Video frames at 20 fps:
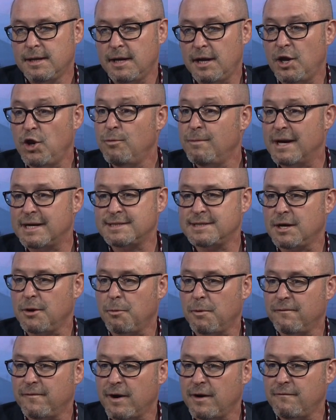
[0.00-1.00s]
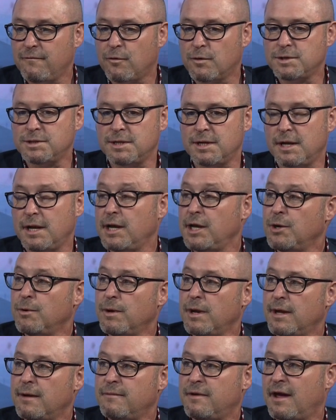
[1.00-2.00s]
in New Mexico, we're very fortunate at
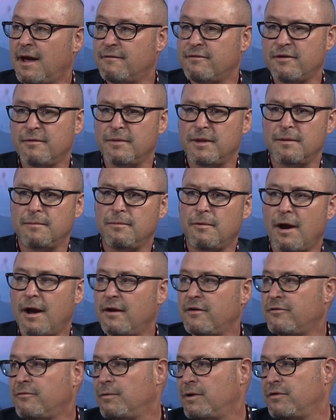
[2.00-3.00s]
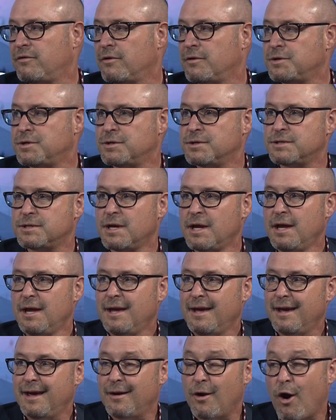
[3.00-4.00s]
UNM to have some of the brightest researchers
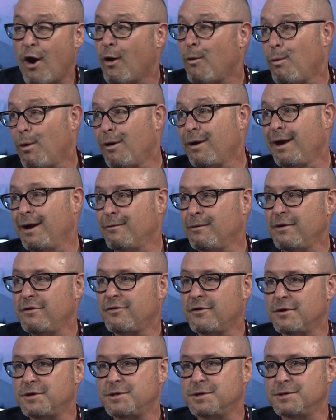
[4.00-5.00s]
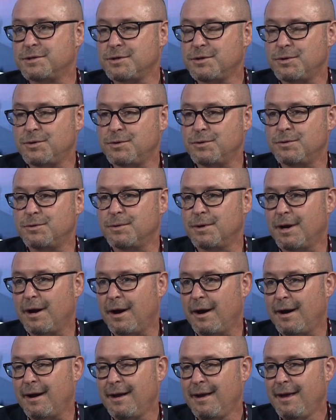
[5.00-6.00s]
and hardworking researchers who
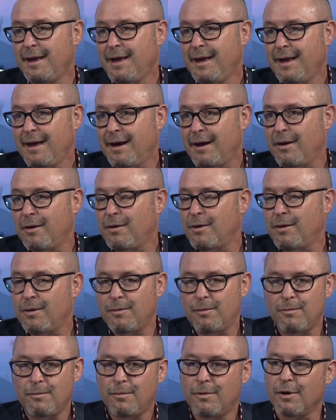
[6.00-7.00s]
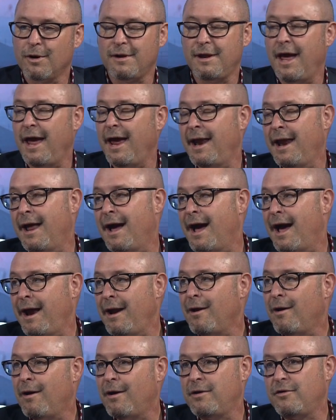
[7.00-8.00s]
work day and
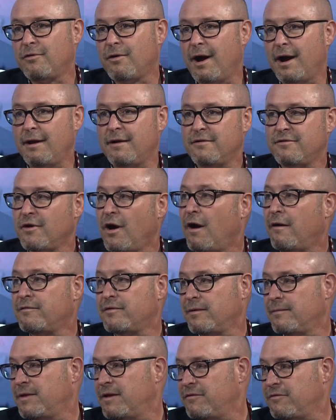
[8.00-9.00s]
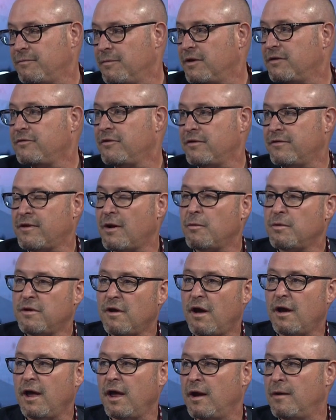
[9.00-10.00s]
night on trying to solve some of these mysteries that we're
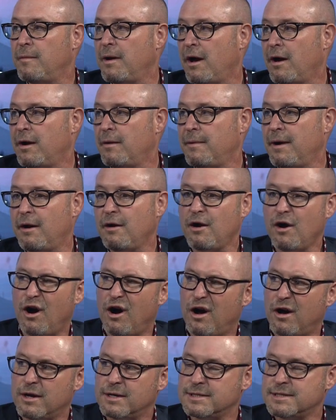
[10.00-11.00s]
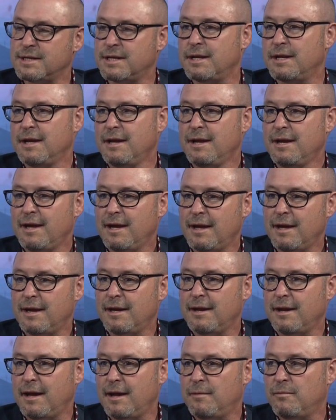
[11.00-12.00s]
talking about cause and
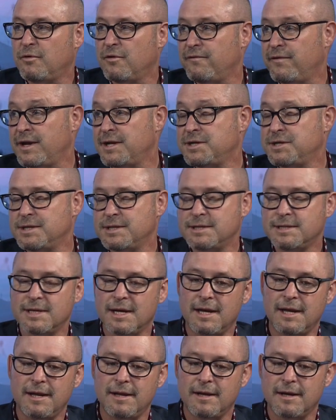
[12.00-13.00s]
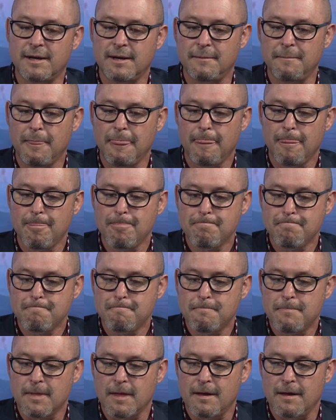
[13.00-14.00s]
preventions. And
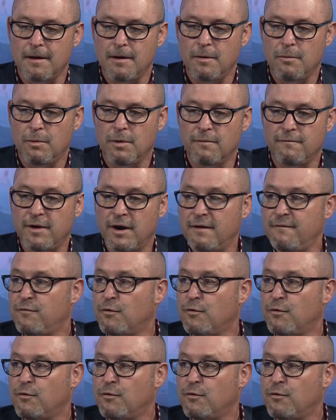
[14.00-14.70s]
we're very